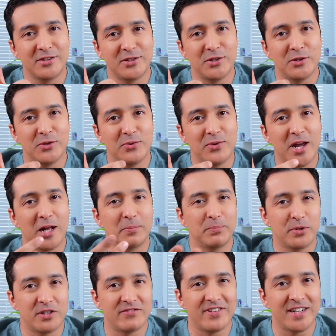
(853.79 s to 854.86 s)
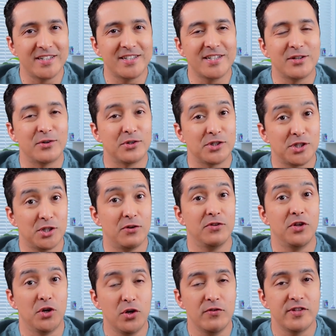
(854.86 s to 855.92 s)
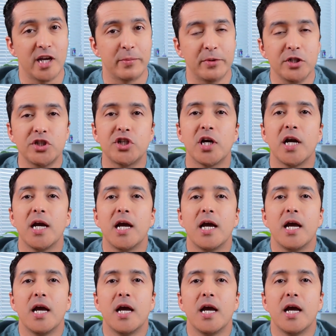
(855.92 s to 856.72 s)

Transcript: to help prevent or slow the nerve damage.